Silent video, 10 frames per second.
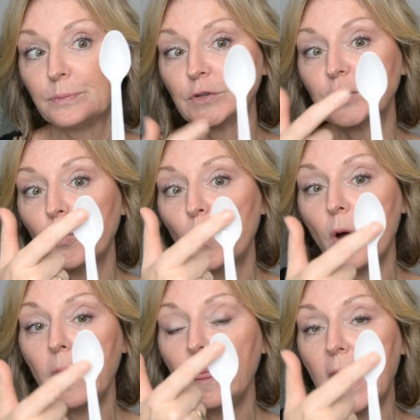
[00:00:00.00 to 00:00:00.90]
So
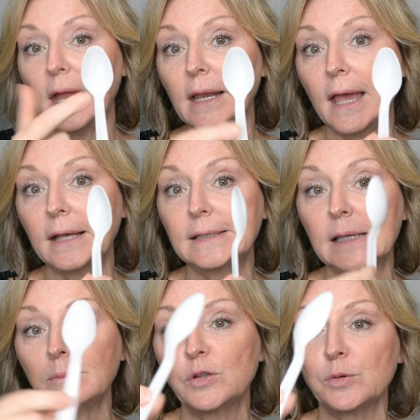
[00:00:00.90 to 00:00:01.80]
one that has
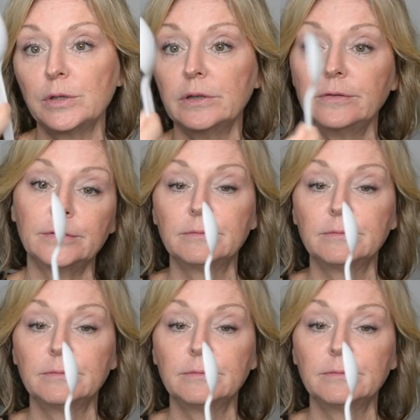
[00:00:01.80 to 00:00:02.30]
some sort of